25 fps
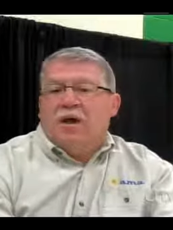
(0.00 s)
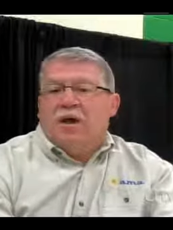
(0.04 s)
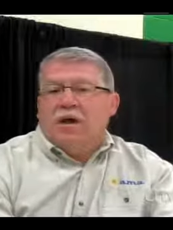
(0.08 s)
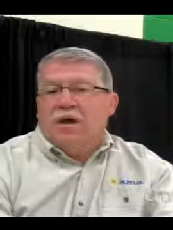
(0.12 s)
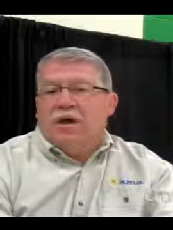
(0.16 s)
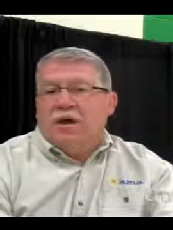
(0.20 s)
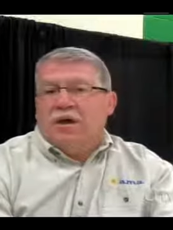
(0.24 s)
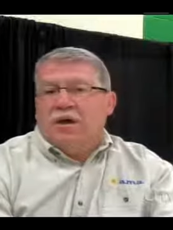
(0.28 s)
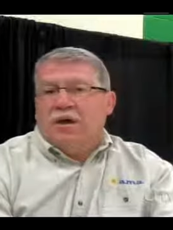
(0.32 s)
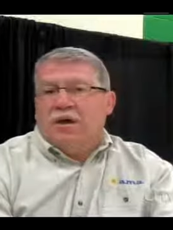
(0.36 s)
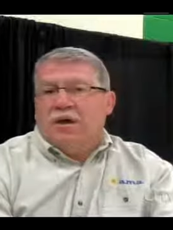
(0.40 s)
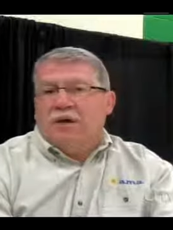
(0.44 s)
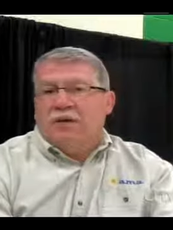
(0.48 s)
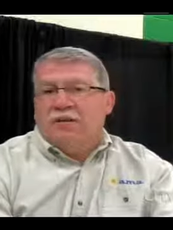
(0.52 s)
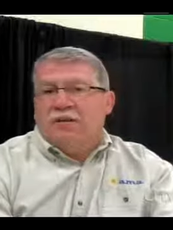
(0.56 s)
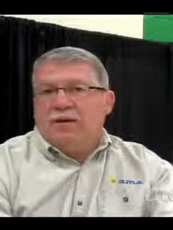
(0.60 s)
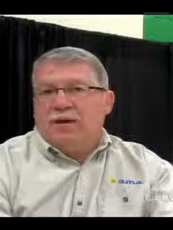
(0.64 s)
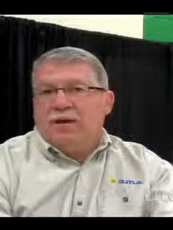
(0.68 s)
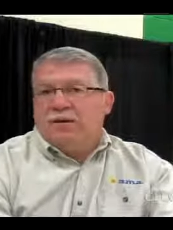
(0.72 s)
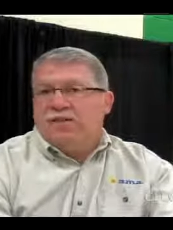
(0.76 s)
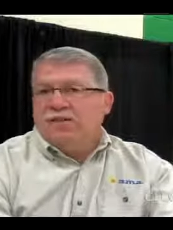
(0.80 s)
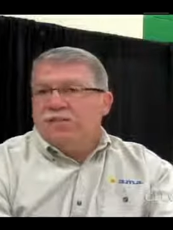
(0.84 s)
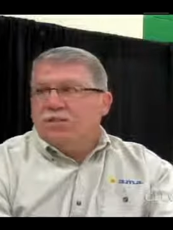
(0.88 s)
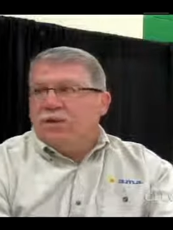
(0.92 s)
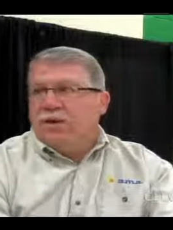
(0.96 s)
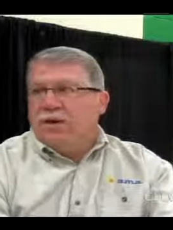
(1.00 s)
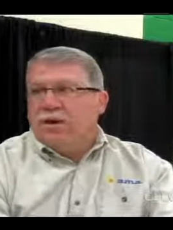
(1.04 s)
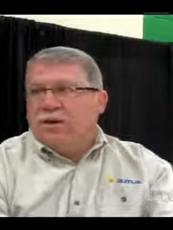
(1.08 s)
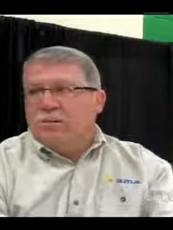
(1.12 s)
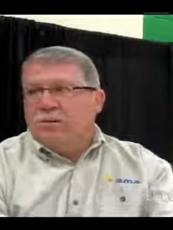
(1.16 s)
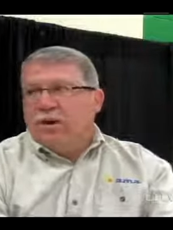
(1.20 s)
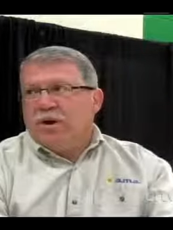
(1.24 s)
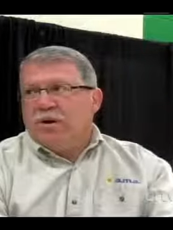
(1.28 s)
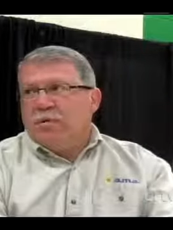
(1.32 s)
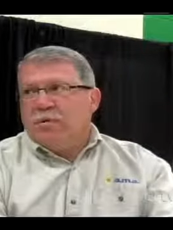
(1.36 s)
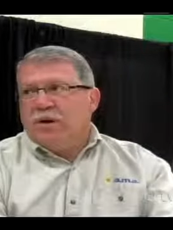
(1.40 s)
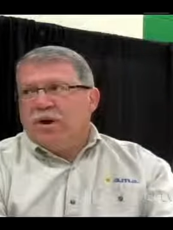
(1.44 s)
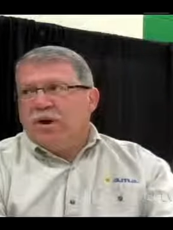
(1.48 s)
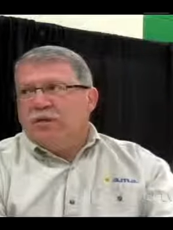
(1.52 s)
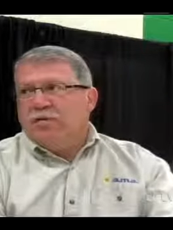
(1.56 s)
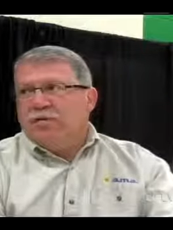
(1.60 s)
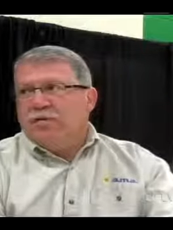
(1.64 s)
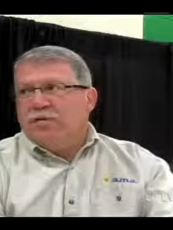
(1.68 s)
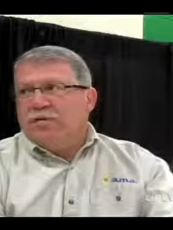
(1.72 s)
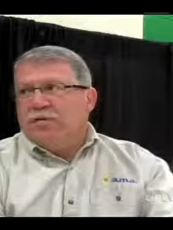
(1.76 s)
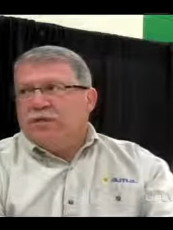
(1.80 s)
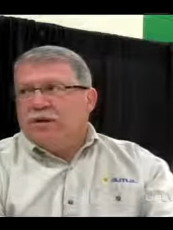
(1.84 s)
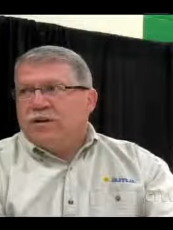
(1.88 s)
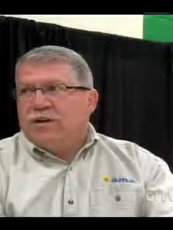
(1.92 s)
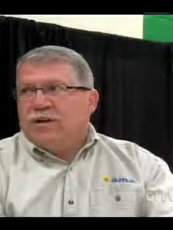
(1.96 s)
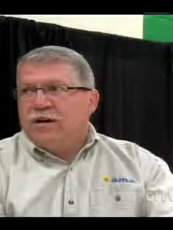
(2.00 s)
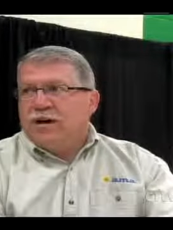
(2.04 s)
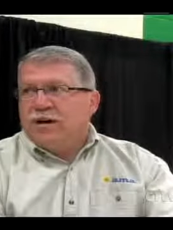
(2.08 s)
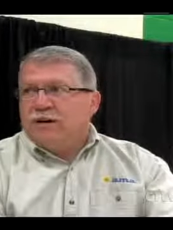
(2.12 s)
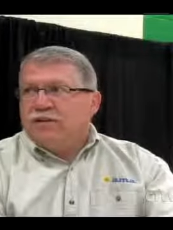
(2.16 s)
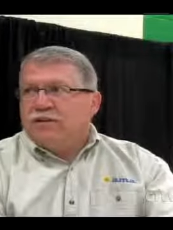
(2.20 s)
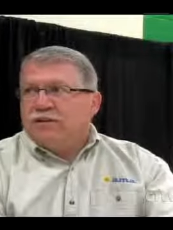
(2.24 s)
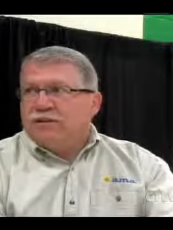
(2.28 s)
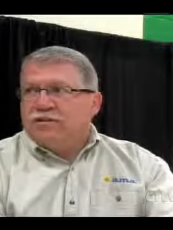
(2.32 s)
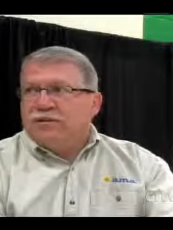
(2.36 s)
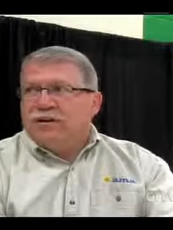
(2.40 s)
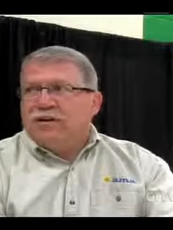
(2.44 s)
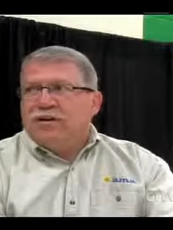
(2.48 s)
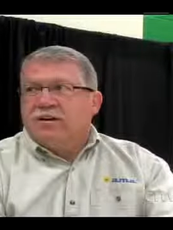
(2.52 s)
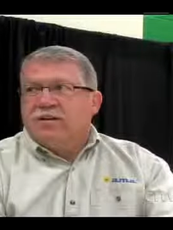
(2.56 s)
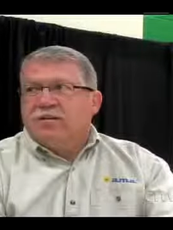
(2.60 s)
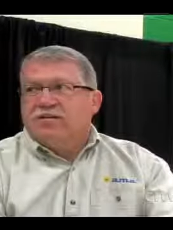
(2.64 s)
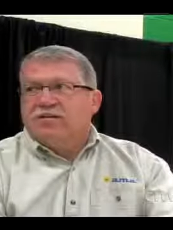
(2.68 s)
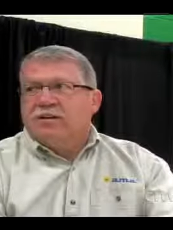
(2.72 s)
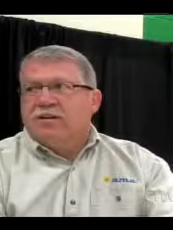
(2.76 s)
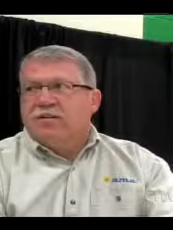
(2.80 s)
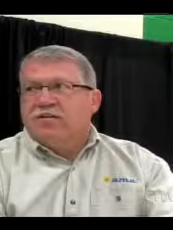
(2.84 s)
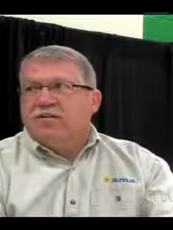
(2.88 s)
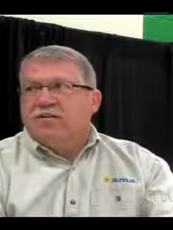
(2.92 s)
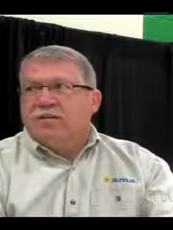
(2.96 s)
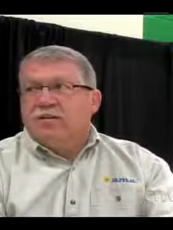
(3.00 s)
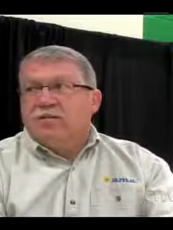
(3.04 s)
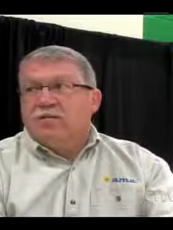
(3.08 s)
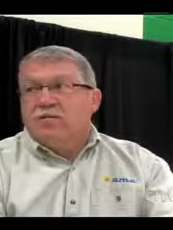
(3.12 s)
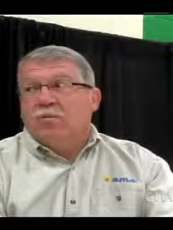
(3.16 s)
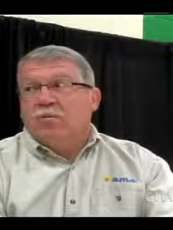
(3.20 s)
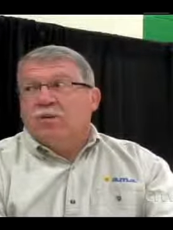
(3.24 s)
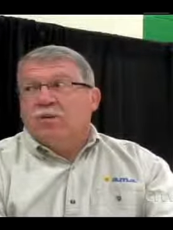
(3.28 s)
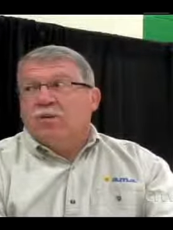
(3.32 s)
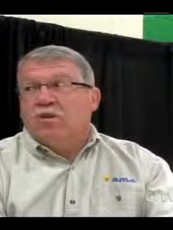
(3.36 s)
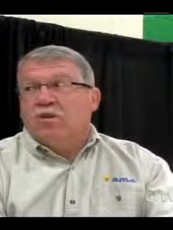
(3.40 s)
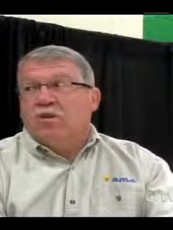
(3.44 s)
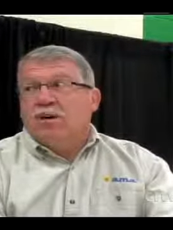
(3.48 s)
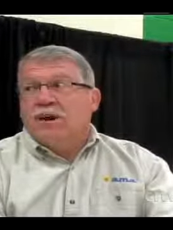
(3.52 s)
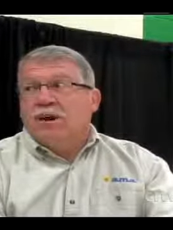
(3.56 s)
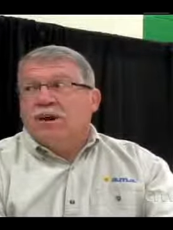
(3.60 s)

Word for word: And that's when my wife and I looked at each other and wondered